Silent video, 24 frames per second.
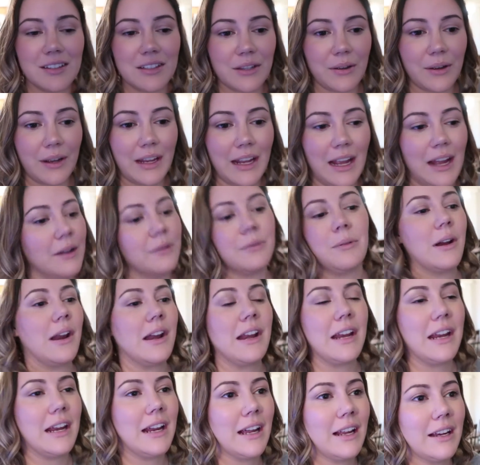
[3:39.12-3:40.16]
So I got
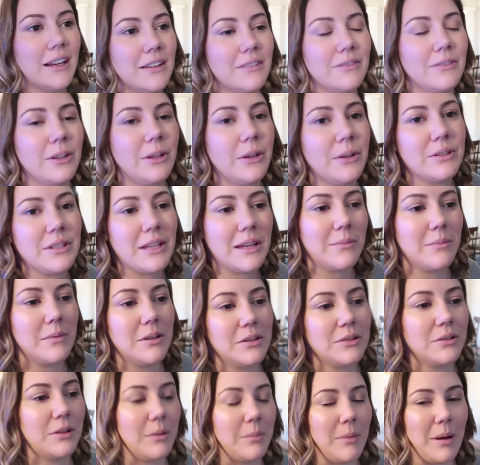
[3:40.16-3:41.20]
ready. I didn't videotape me
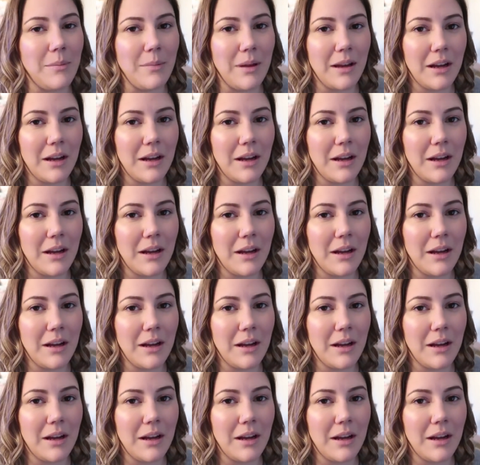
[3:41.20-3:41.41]
doing my